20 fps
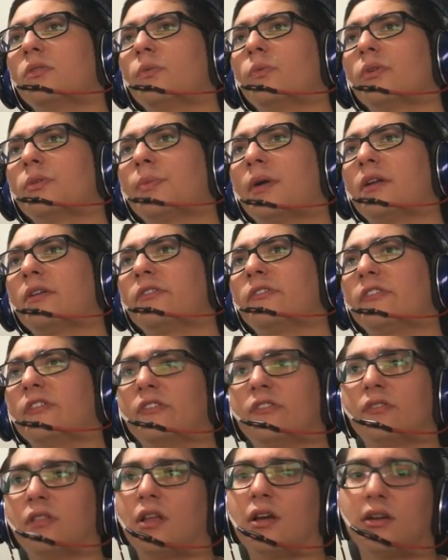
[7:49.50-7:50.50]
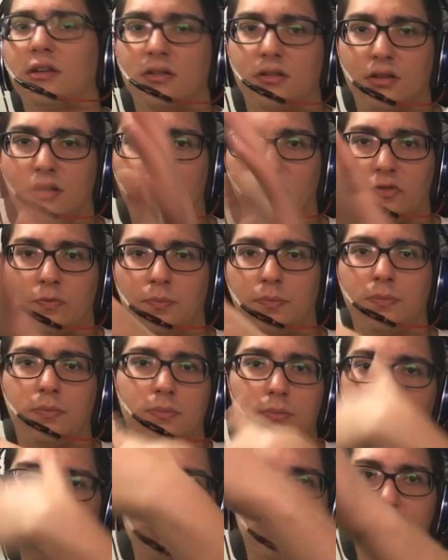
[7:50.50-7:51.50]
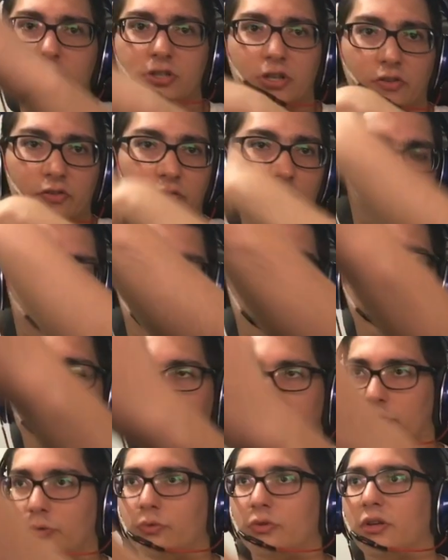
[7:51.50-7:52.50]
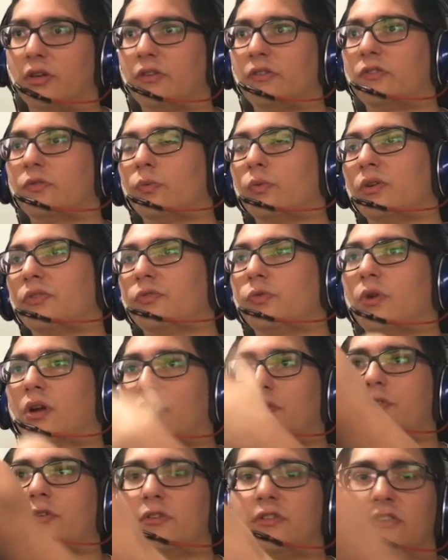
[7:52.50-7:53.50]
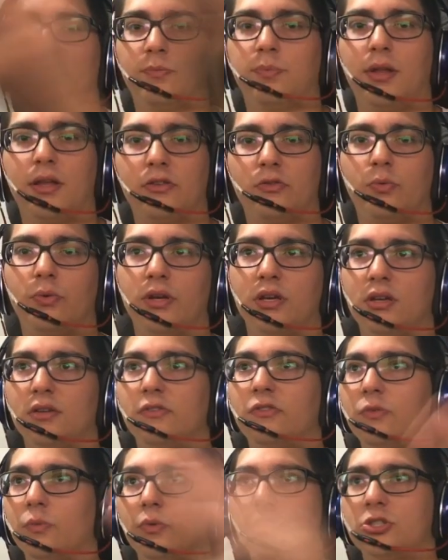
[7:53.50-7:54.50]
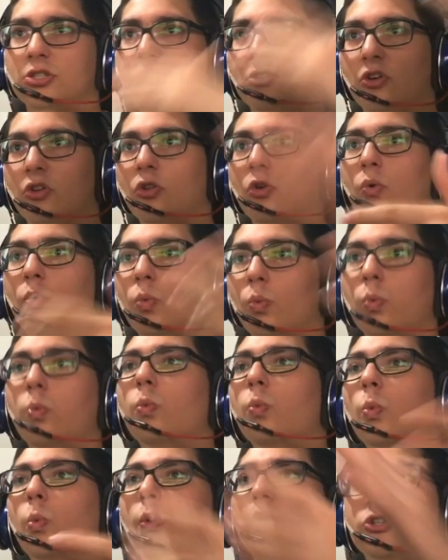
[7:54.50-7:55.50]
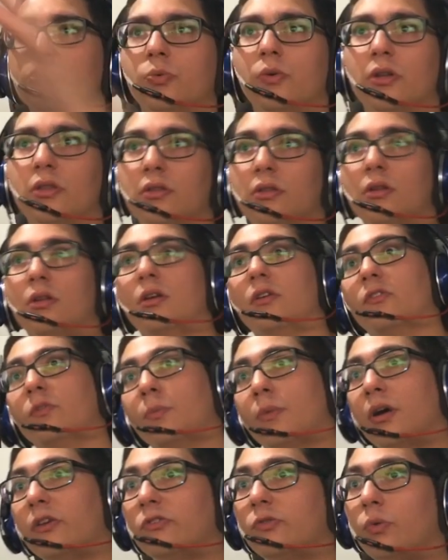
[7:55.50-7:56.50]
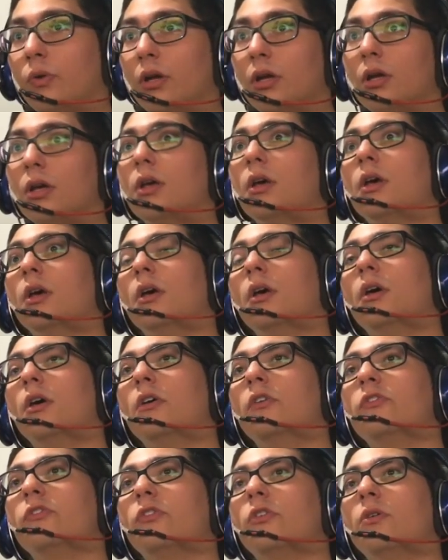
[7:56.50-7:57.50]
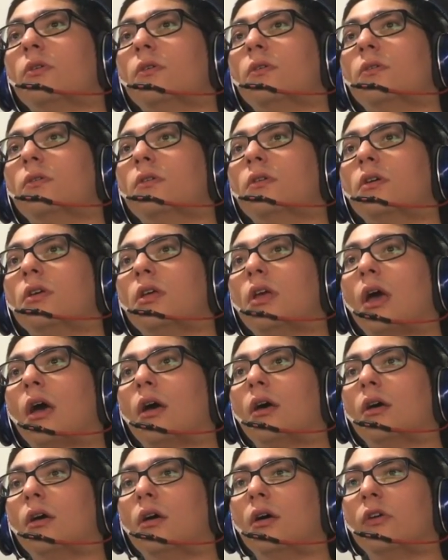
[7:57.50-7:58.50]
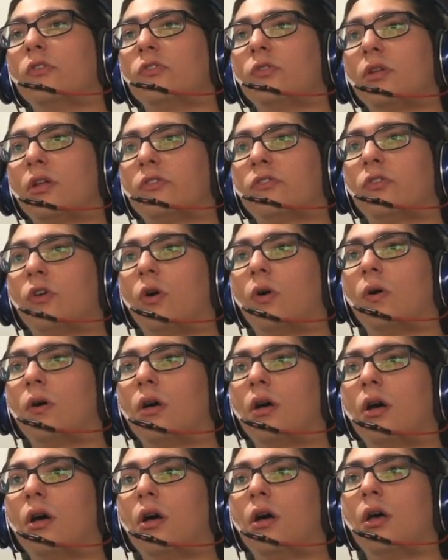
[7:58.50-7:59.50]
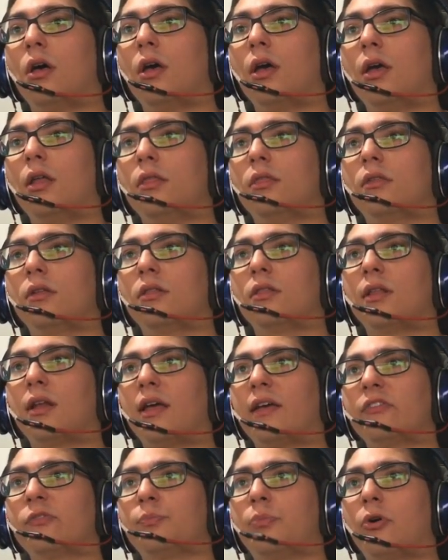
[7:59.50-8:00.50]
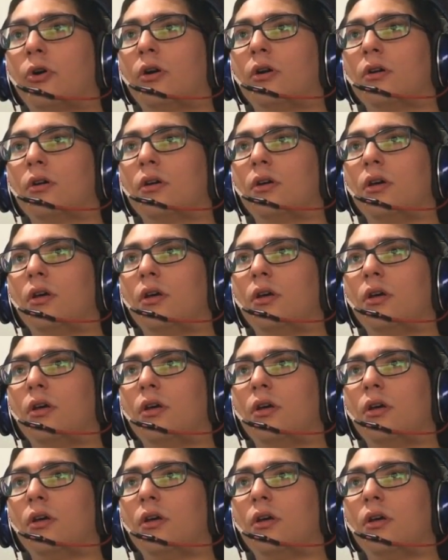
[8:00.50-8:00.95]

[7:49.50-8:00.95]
what matters is like the you can just redo this with whatever display tree is which I don't know which one is on my screen so yeah so let's go uh, and the last part